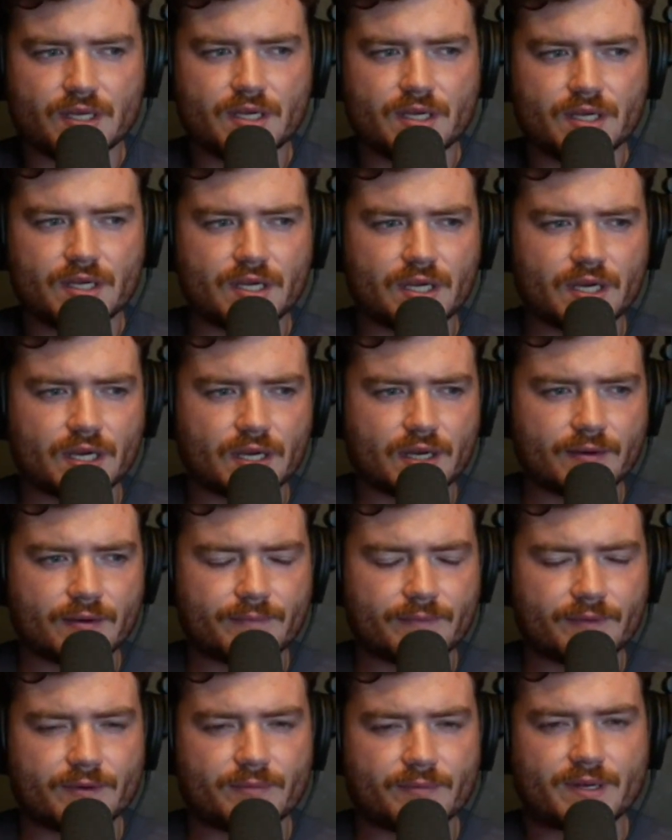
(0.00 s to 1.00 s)
There
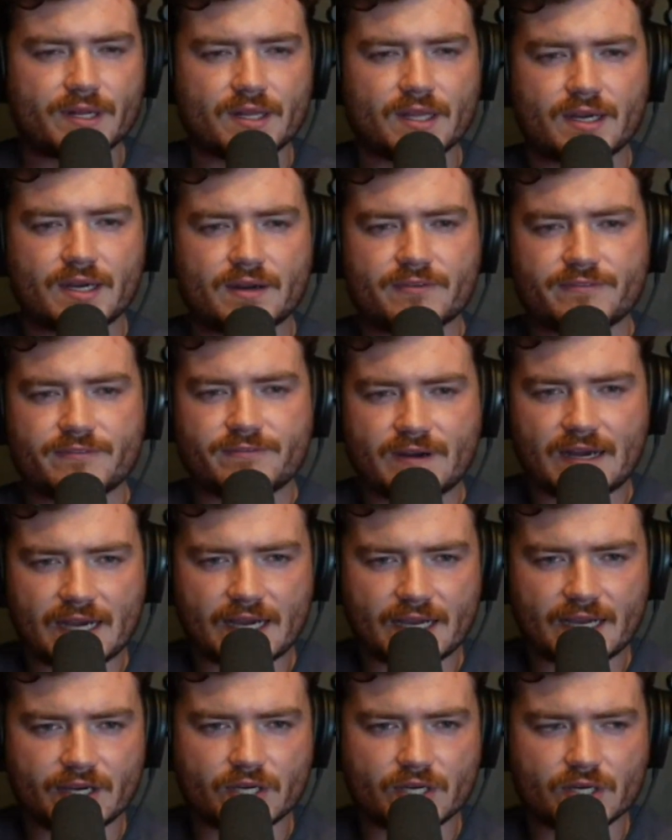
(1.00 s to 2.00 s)
had been a lot of
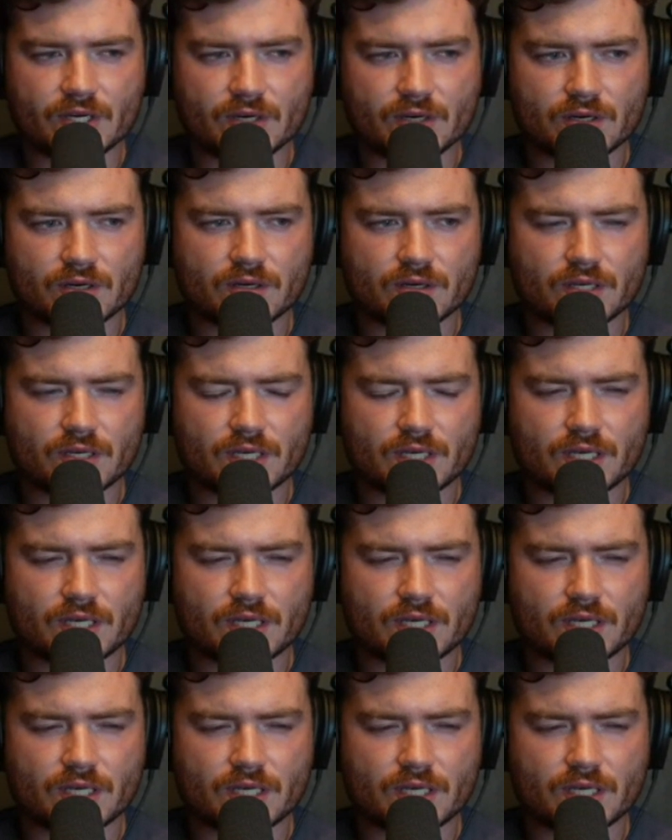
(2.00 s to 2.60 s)
fire.